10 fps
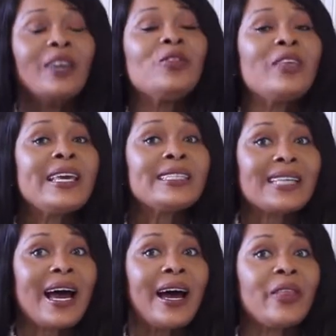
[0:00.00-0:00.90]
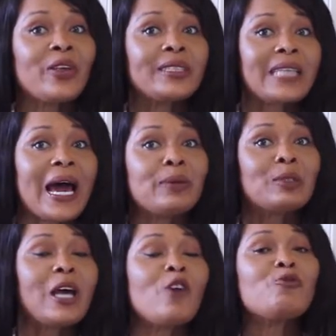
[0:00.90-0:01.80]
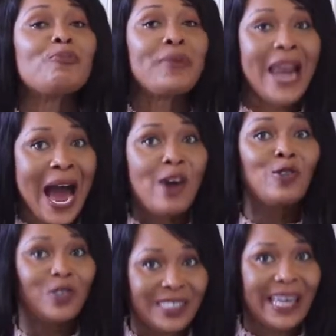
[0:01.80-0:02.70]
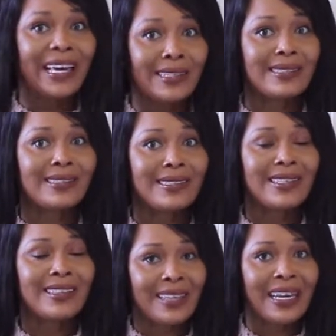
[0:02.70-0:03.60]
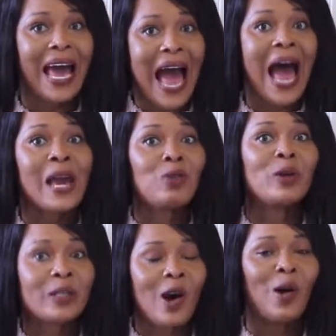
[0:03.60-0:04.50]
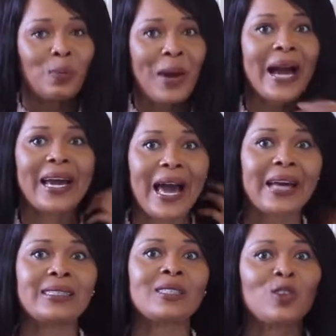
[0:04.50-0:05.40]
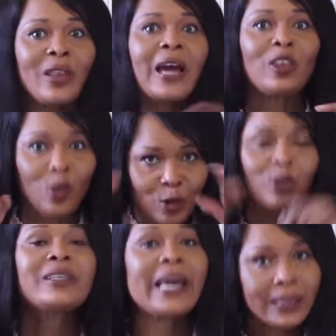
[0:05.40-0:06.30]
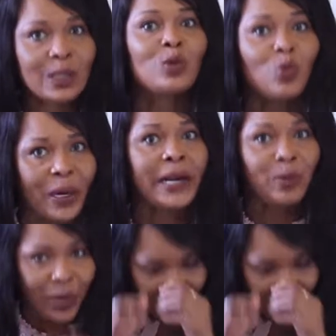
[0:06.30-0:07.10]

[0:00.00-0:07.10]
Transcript: these are the types of blouses that I would come back as, so that you could get to wear me